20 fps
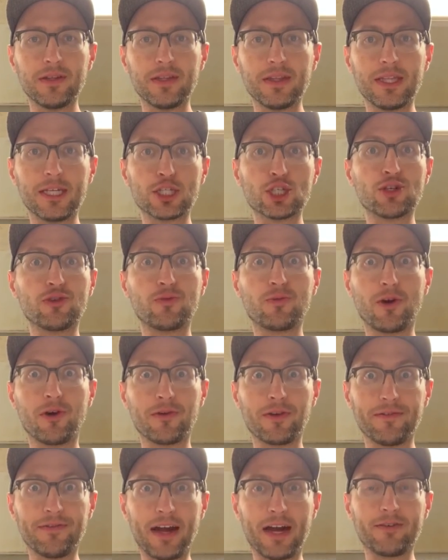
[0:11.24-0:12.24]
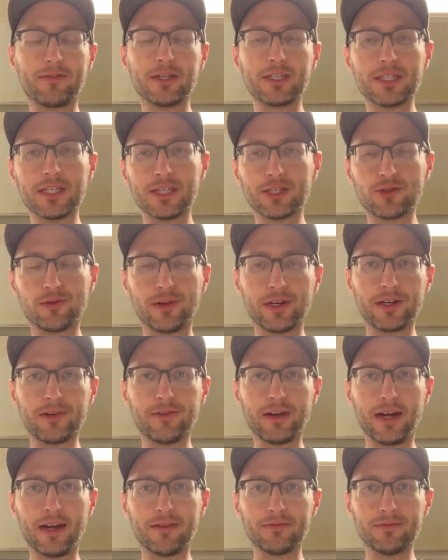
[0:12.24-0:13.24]
this coronavirus that's going
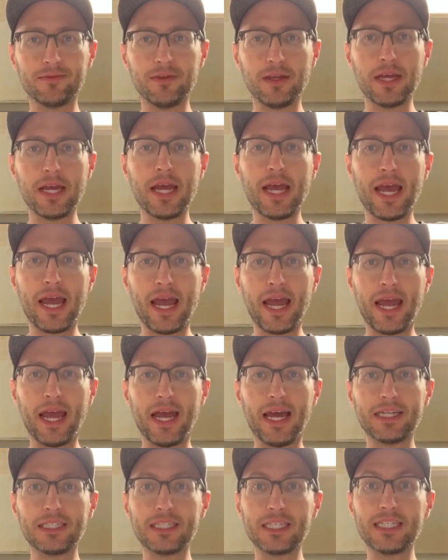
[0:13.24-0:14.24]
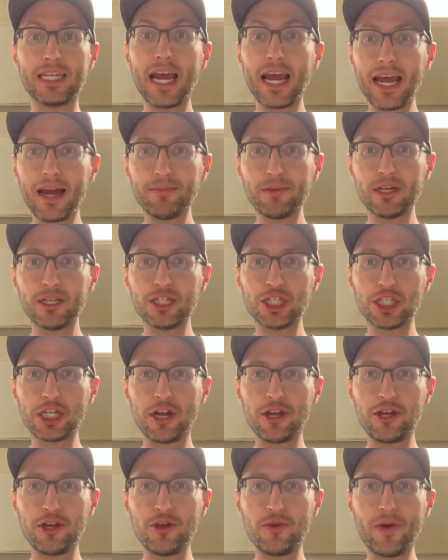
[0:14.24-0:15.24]
around. And today I'm going to show
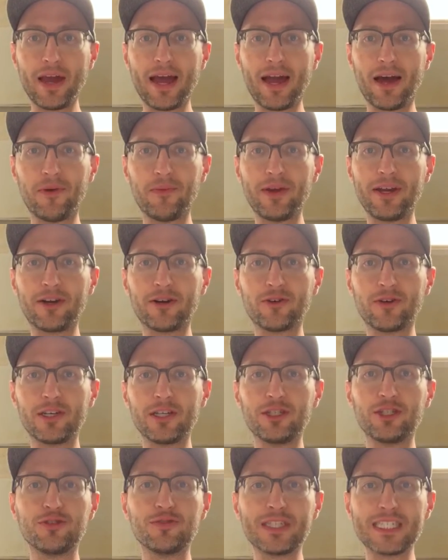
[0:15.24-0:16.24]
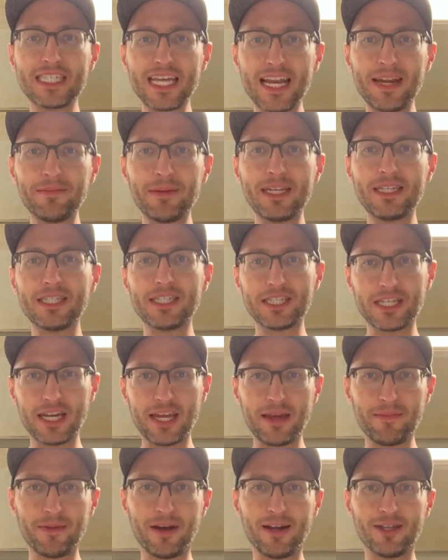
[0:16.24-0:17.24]
you how we are going to do cinnamon
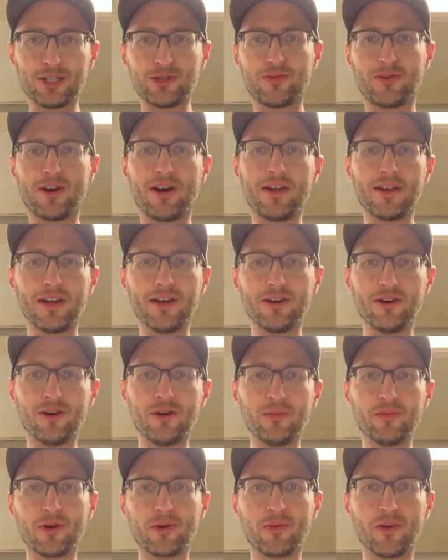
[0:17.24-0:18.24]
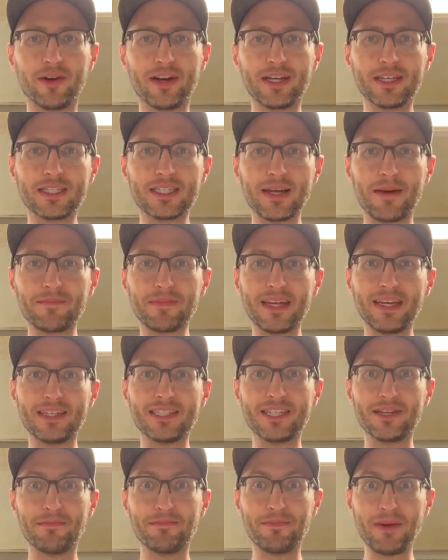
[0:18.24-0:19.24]
sticky buns. We're all at home, we're wanting something
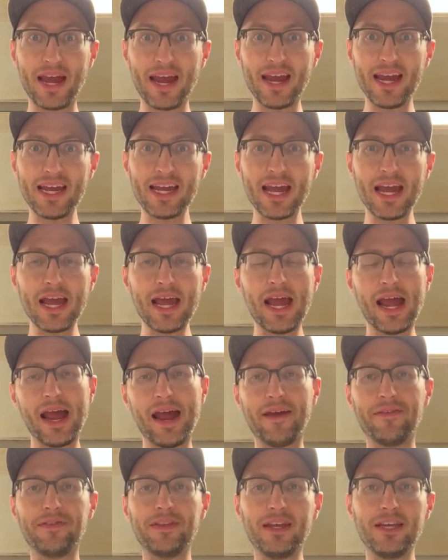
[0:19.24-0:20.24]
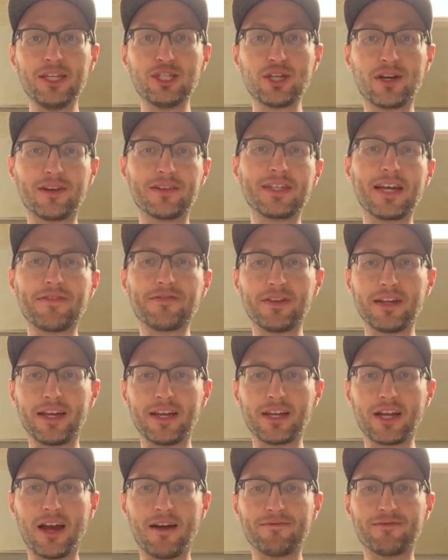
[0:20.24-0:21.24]
to bake, and these are definitely a
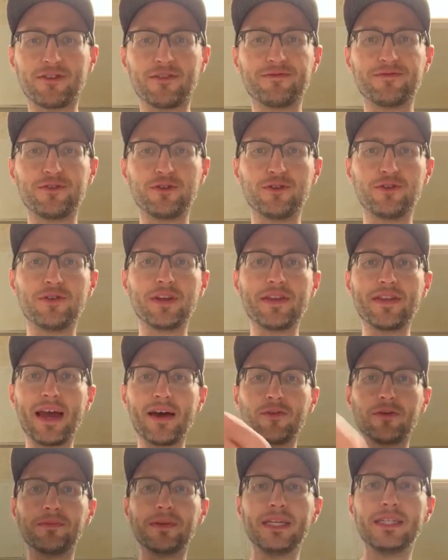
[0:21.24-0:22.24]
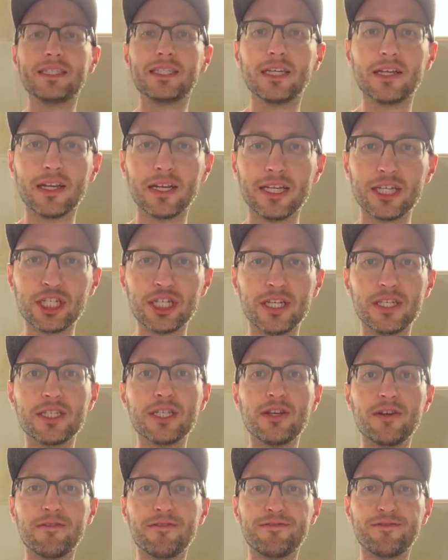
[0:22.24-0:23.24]
comfort food that will be delicious
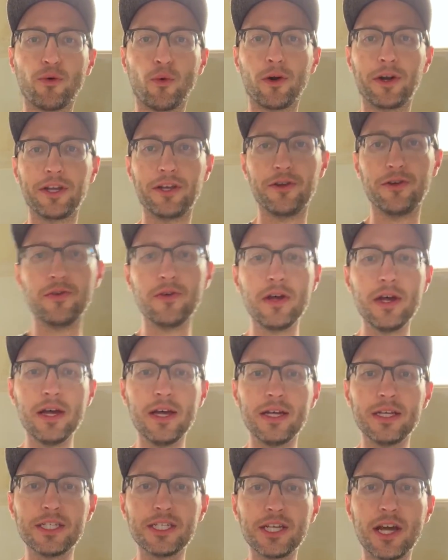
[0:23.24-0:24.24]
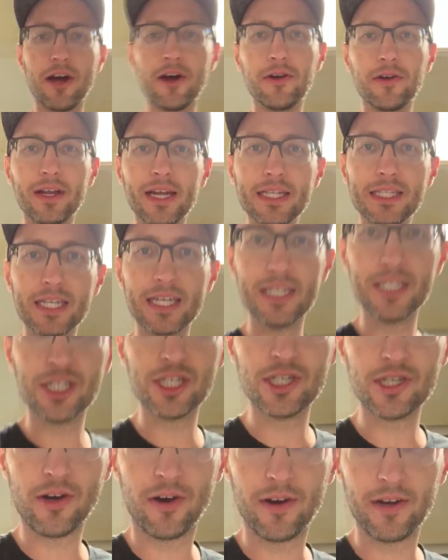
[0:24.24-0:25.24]
for you. So let's get
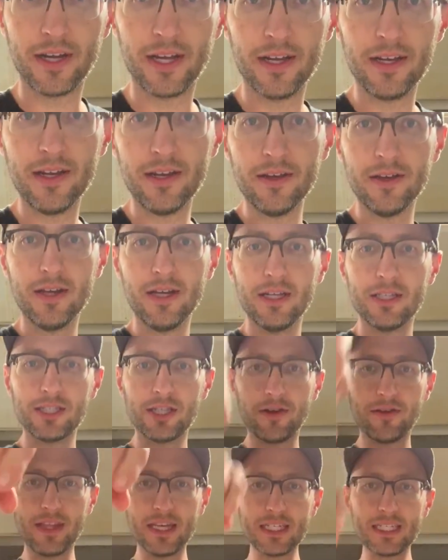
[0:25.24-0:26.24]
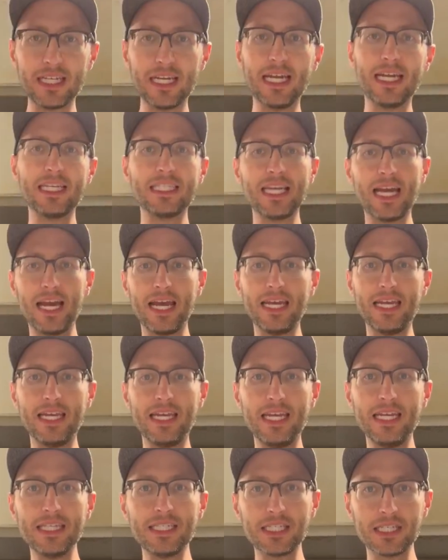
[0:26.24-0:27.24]
started. So this is a
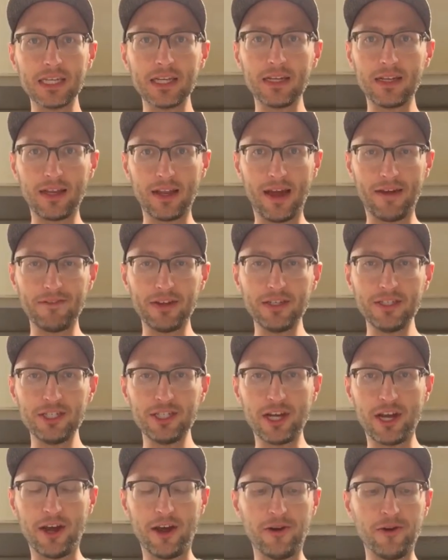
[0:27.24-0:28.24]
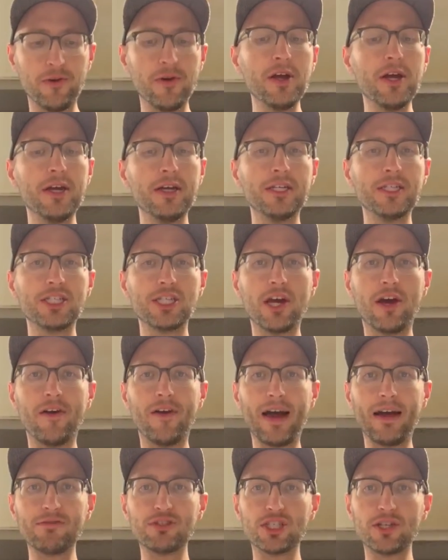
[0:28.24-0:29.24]
yeast leavened dough. So
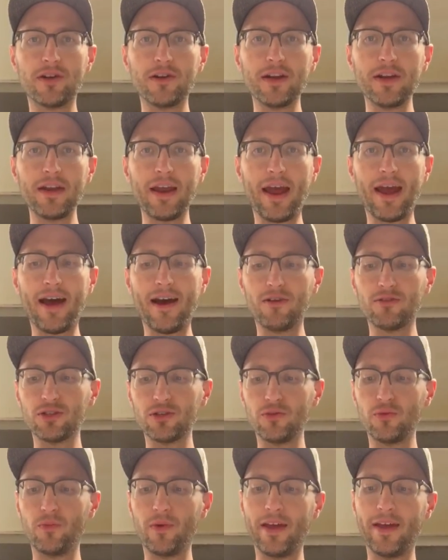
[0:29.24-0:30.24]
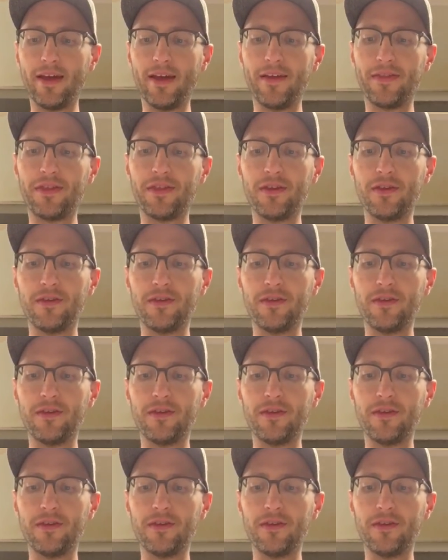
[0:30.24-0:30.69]
I've started out with